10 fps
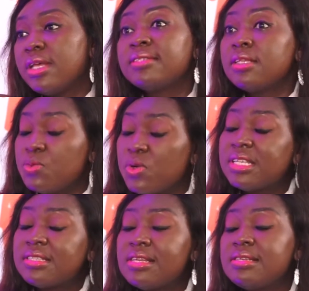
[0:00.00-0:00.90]
It was
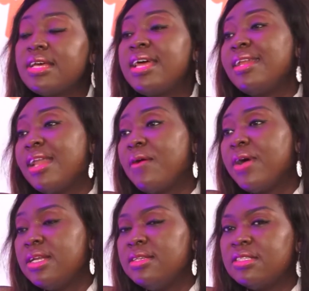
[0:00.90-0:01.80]
a center and now
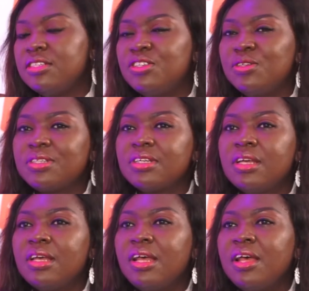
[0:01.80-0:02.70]
an institute.
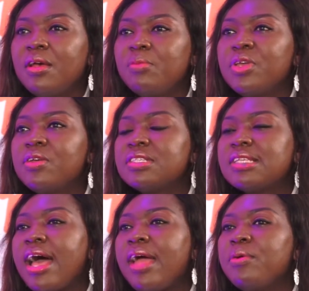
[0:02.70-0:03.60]
Because
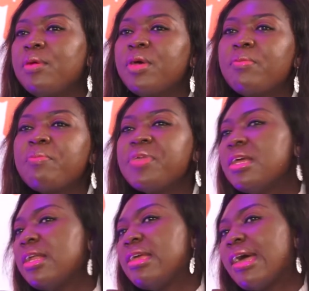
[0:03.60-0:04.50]
I remember
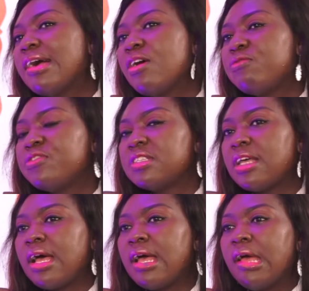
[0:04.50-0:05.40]
being a young
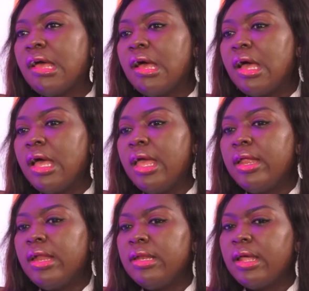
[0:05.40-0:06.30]
officer,
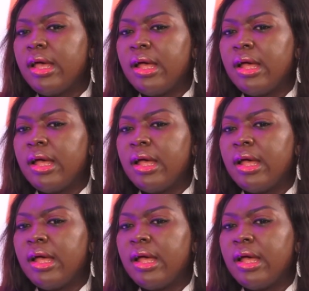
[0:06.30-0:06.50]
and